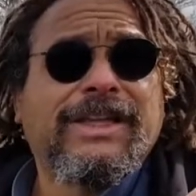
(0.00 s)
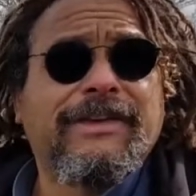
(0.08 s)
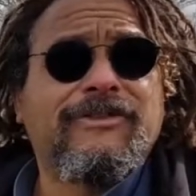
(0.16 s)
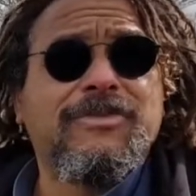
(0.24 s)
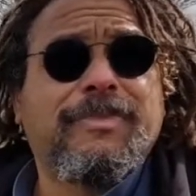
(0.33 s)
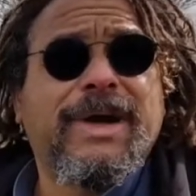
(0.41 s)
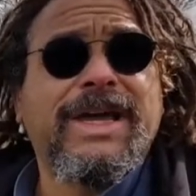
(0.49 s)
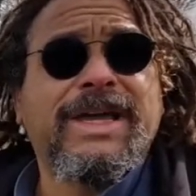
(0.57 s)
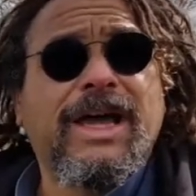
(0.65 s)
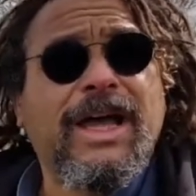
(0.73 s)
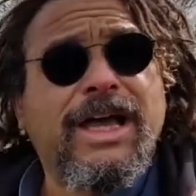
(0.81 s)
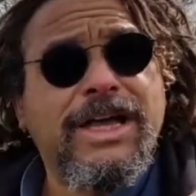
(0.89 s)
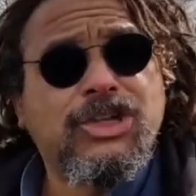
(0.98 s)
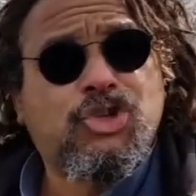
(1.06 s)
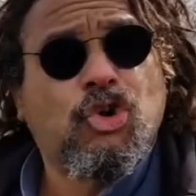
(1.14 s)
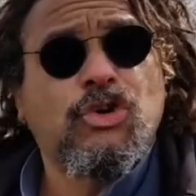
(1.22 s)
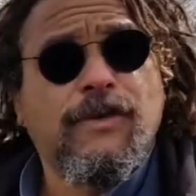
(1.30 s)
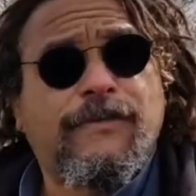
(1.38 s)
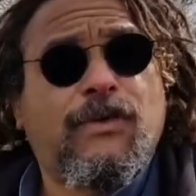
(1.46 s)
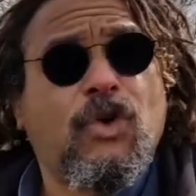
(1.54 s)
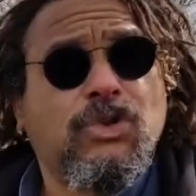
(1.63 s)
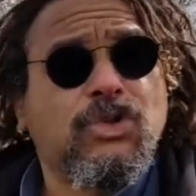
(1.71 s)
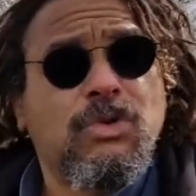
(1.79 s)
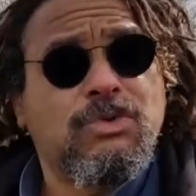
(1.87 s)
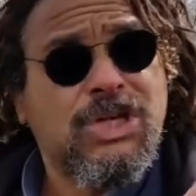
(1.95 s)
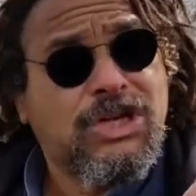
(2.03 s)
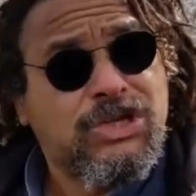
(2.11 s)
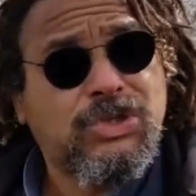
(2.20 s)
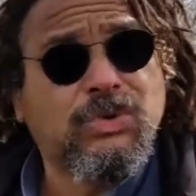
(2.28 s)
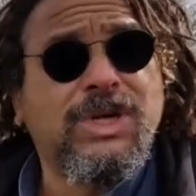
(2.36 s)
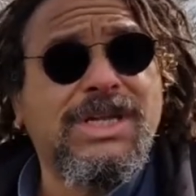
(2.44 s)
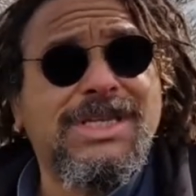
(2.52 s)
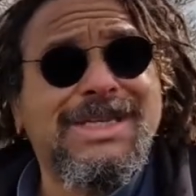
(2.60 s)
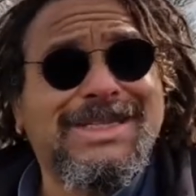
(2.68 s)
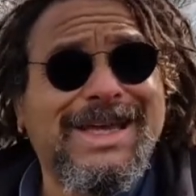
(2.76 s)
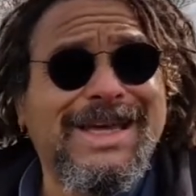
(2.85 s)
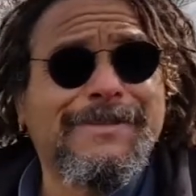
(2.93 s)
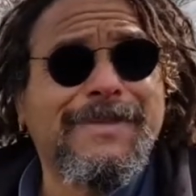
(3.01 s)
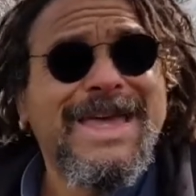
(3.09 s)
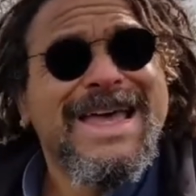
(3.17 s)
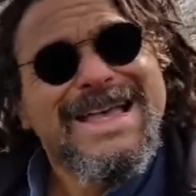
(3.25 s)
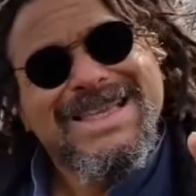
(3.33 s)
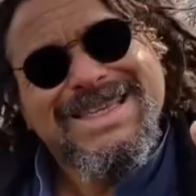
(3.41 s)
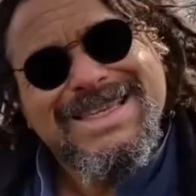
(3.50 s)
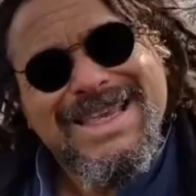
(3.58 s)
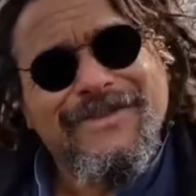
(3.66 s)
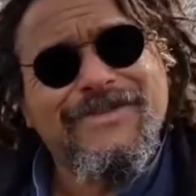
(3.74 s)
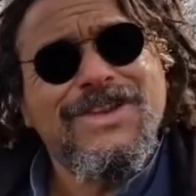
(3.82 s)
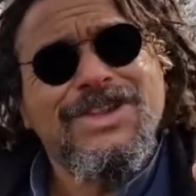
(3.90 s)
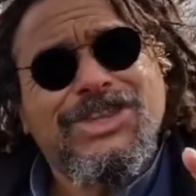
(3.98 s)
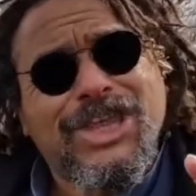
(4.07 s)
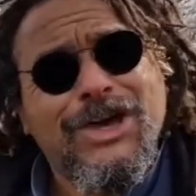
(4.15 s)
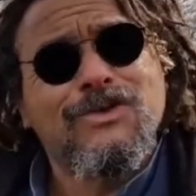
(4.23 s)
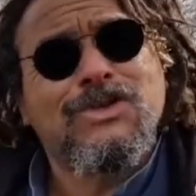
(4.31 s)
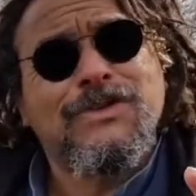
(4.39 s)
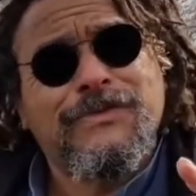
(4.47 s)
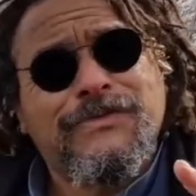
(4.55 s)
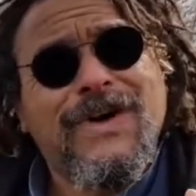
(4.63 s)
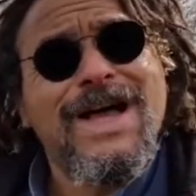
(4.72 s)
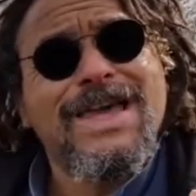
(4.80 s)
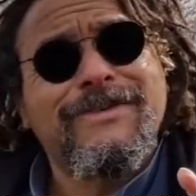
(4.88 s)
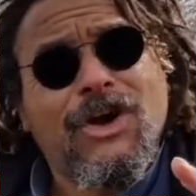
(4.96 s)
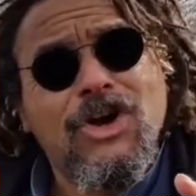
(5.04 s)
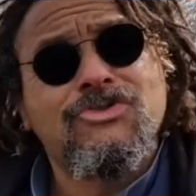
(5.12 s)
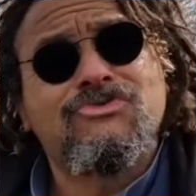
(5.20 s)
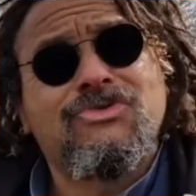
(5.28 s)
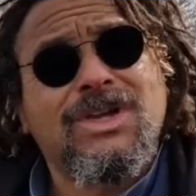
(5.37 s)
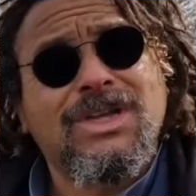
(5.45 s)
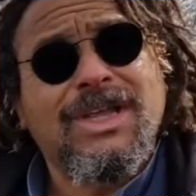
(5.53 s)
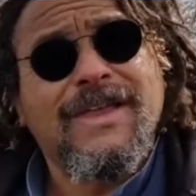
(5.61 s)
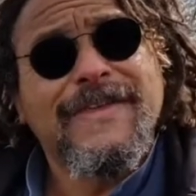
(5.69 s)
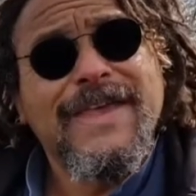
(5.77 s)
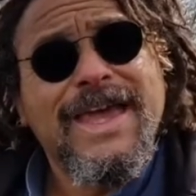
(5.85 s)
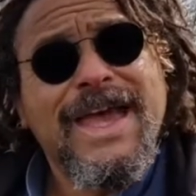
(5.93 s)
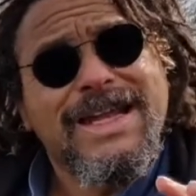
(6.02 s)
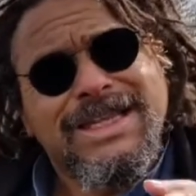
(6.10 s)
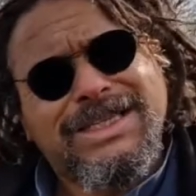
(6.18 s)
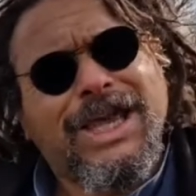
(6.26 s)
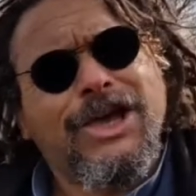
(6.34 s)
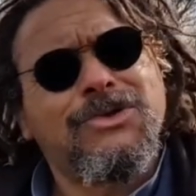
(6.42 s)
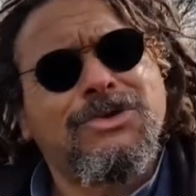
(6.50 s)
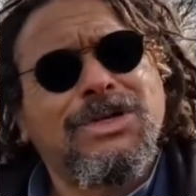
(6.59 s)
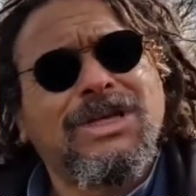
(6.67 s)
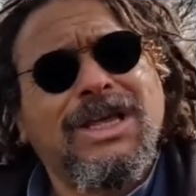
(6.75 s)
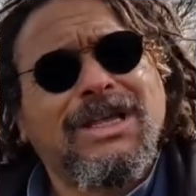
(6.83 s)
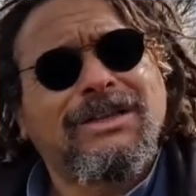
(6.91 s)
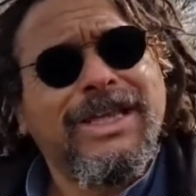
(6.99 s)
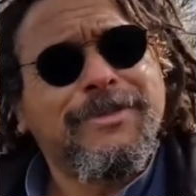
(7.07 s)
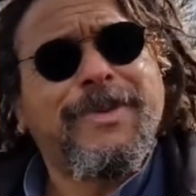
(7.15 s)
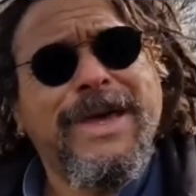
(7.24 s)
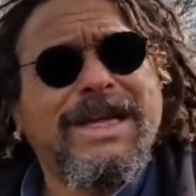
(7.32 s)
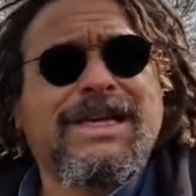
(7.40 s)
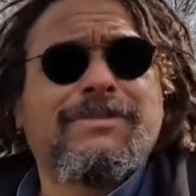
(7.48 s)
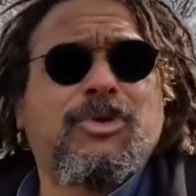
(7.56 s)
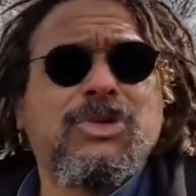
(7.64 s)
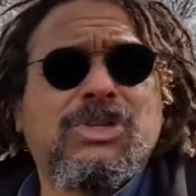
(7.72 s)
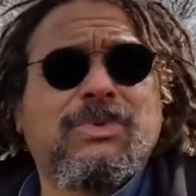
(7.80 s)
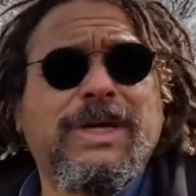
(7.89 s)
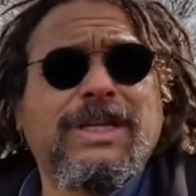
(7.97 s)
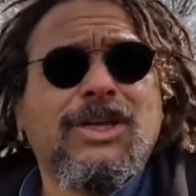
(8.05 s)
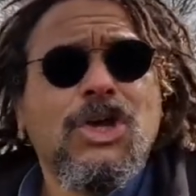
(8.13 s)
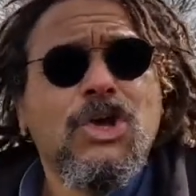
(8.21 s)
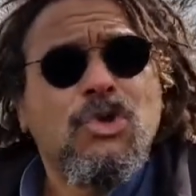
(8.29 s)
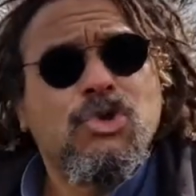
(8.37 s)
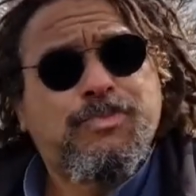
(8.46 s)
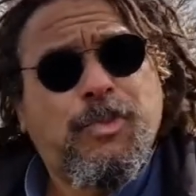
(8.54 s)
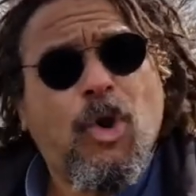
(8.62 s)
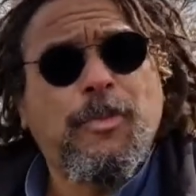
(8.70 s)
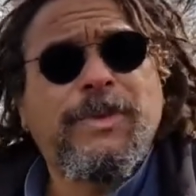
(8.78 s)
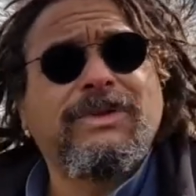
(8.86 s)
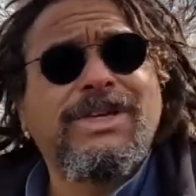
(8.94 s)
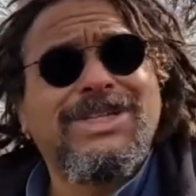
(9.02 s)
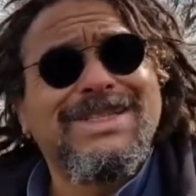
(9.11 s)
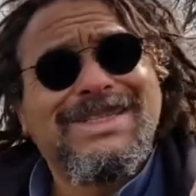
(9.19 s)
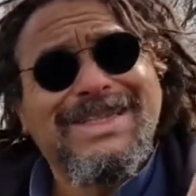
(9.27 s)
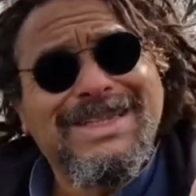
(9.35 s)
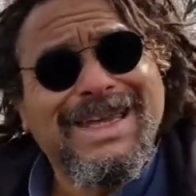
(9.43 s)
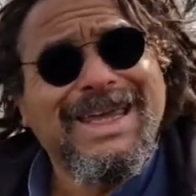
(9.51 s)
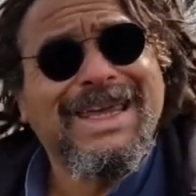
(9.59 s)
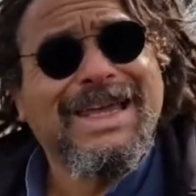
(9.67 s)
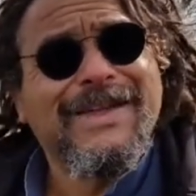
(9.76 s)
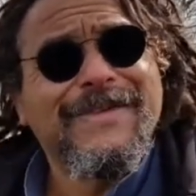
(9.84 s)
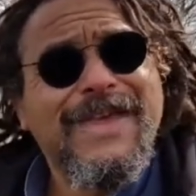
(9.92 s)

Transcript: given by John of Fordon, who was a historian at the time, 7,500 in a town like Berwick-upon-Tweed, whose population today